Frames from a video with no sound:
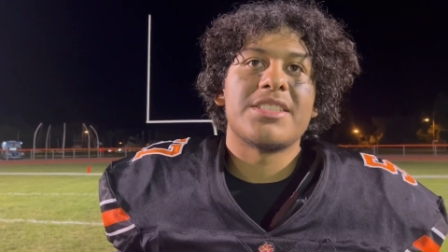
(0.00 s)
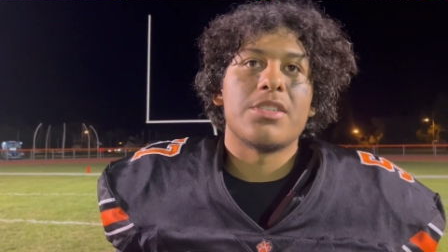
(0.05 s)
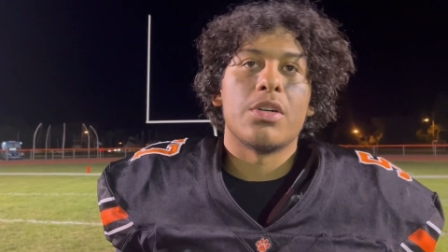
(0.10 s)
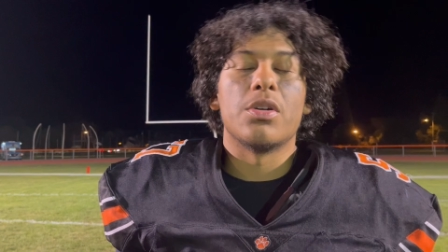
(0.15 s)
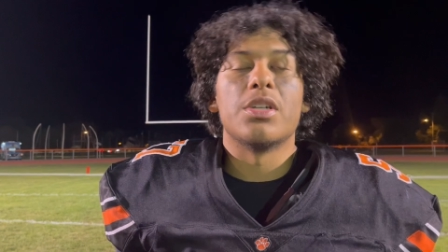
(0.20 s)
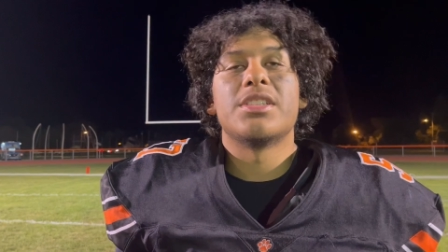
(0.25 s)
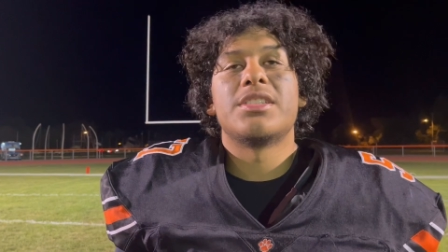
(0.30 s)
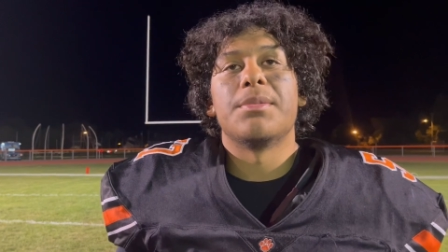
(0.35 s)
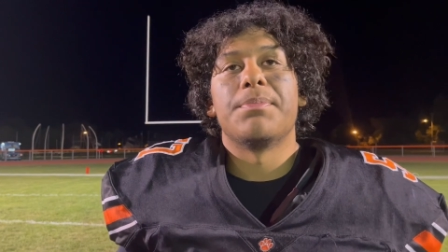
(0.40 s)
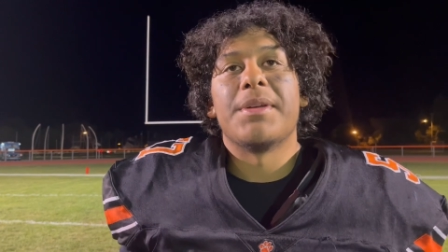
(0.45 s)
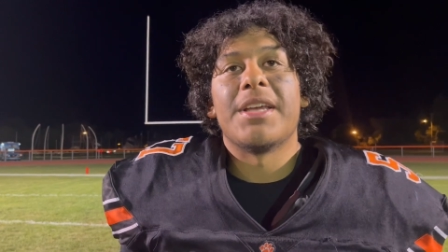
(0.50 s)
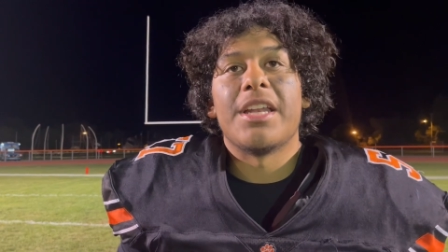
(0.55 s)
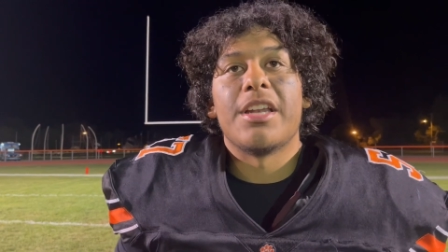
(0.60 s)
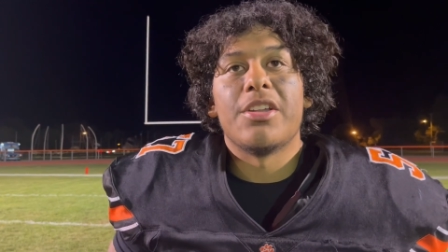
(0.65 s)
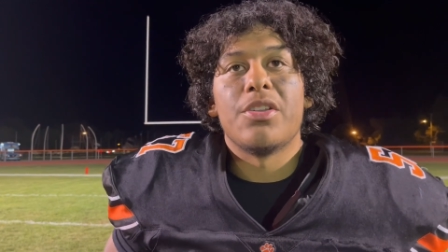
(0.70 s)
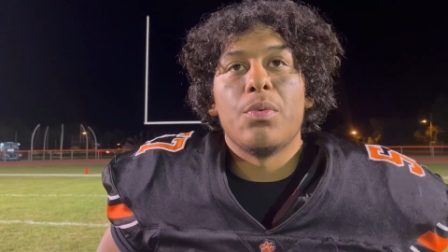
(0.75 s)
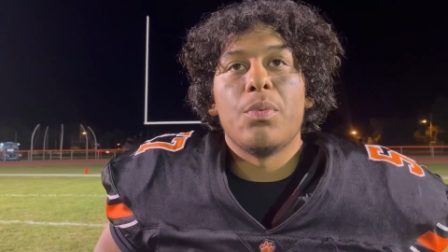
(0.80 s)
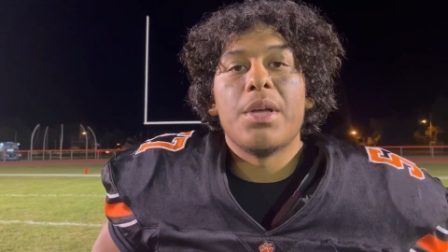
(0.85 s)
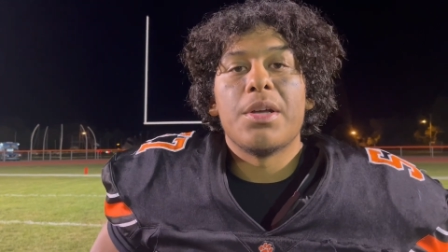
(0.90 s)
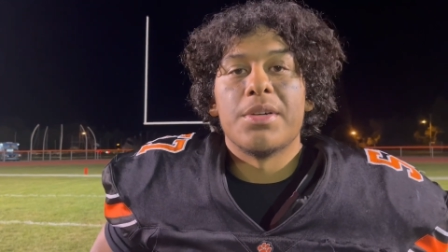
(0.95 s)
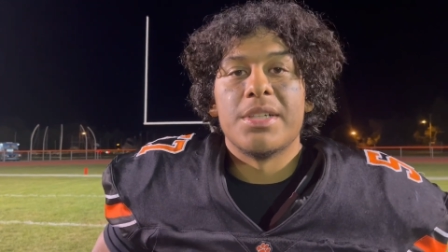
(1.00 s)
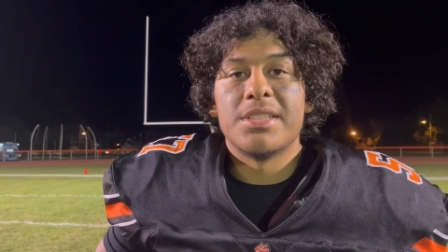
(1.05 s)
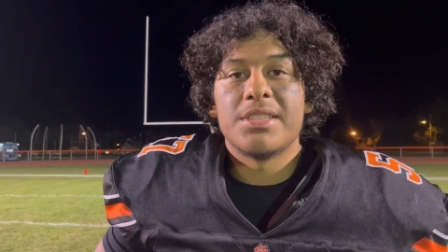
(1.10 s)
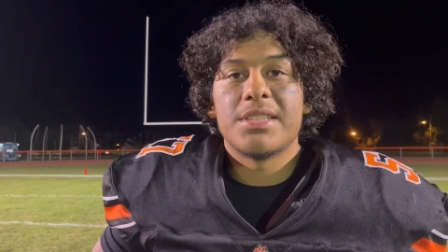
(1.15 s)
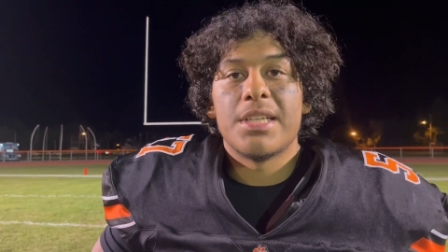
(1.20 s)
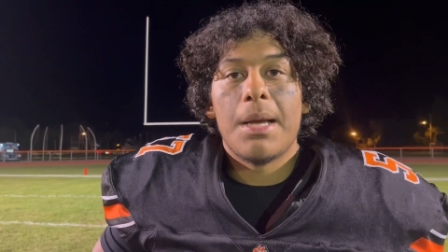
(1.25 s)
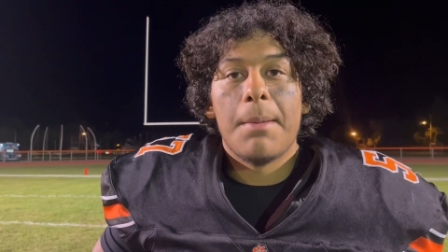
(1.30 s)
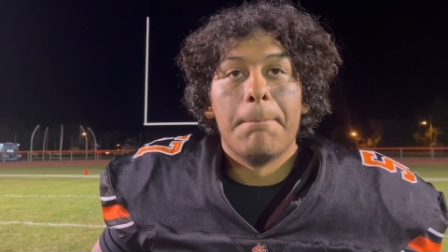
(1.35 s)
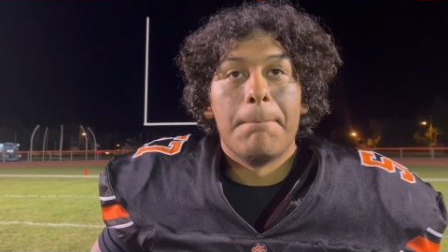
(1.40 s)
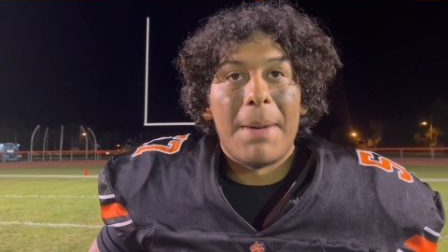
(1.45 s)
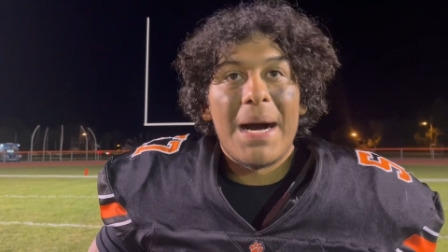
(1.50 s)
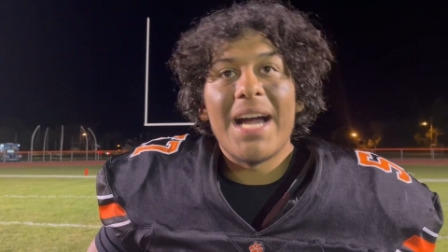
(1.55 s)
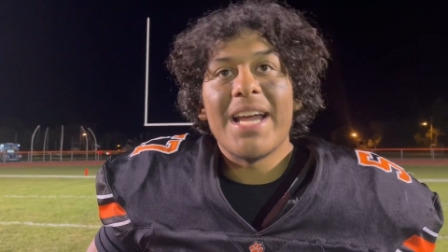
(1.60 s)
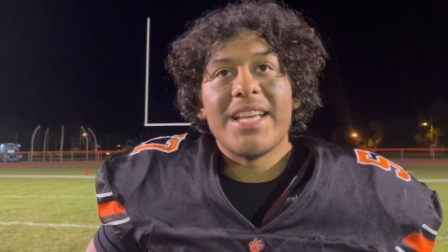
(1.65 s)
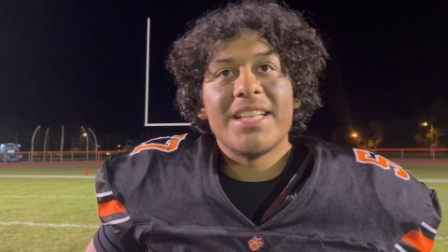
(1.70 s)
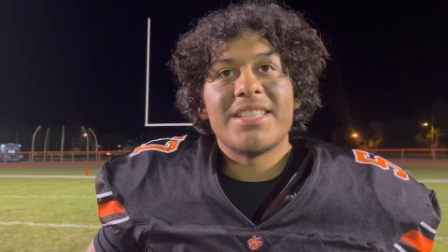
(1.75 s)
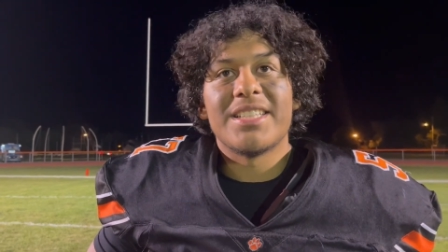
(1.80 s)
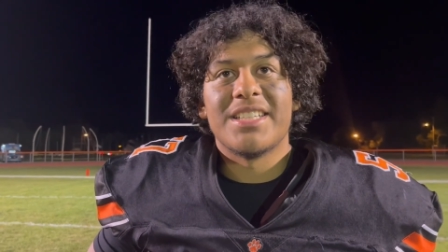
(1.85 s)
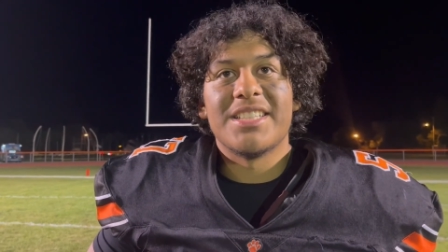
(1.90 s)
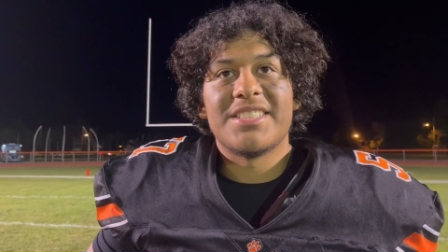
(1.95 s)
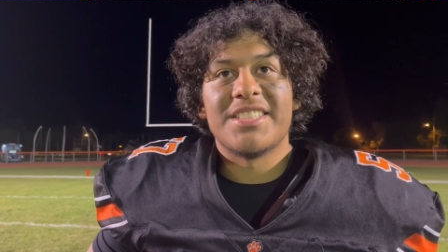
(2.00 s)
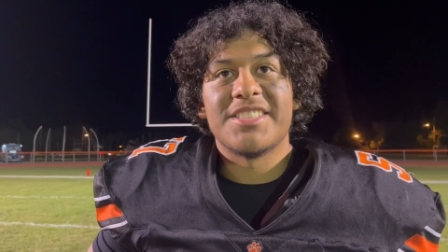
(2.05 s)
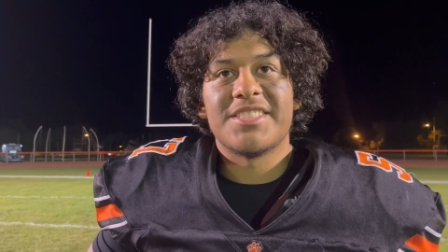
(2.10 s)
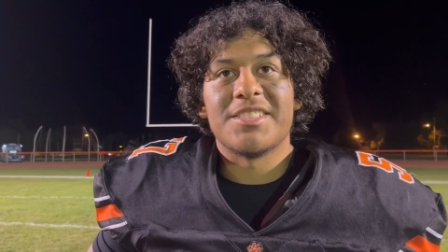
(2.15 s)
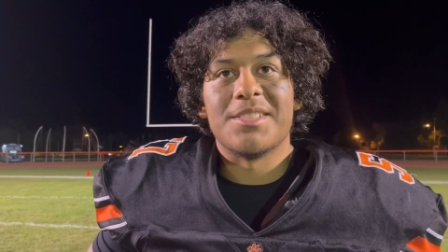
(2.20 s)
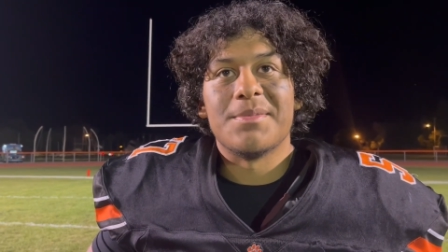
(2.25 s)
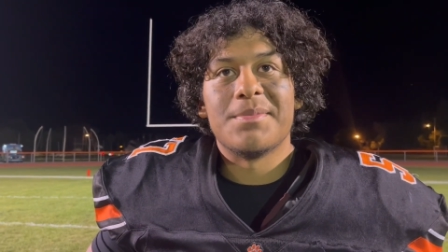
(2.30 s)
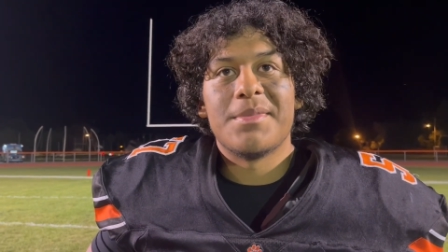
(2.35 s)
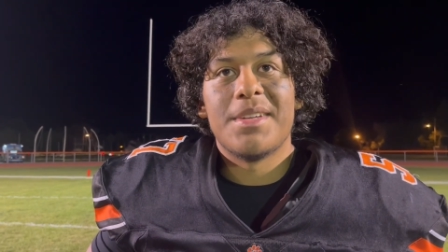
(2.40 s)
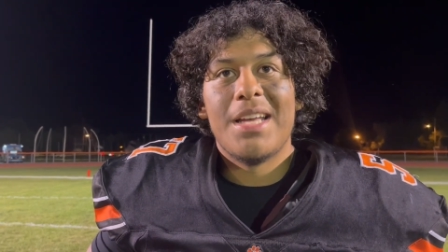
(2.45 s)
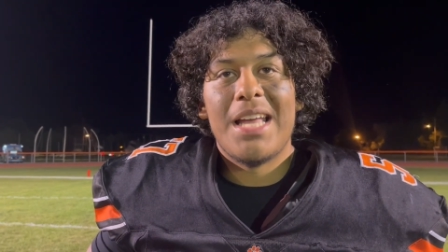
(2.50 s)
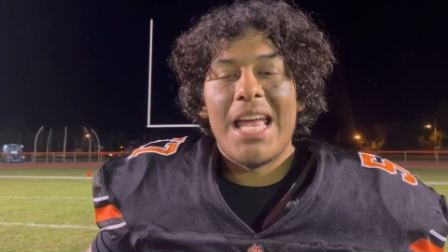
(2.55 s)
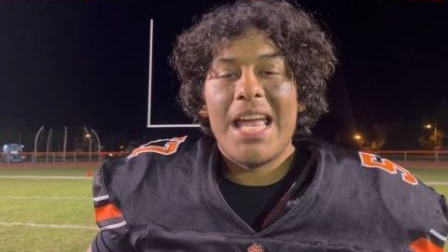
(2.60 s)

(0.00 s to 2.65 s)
told us at the beginning of the week was buy into the system.